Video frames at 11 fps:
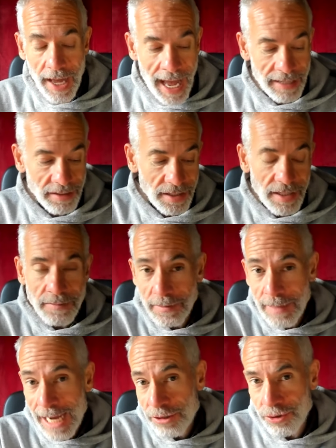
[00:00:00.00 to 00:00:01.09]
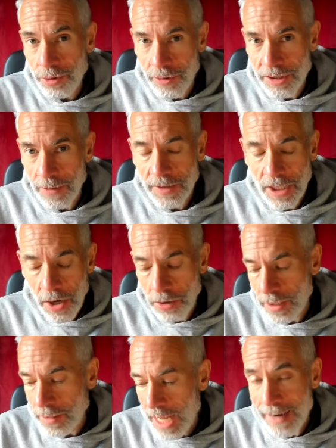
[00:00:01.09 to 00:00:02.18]
And natural law is obviously
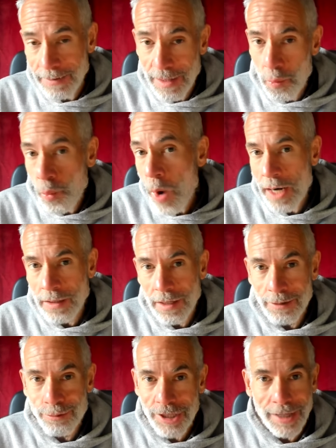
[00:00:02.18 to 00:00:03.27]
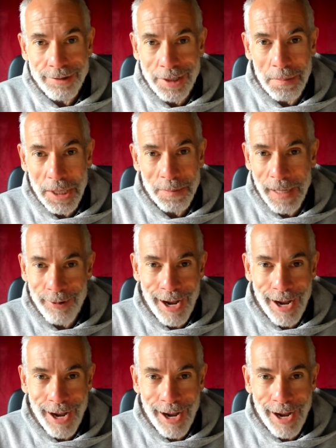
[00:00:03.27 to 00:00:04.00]
gold, and, and one results in much better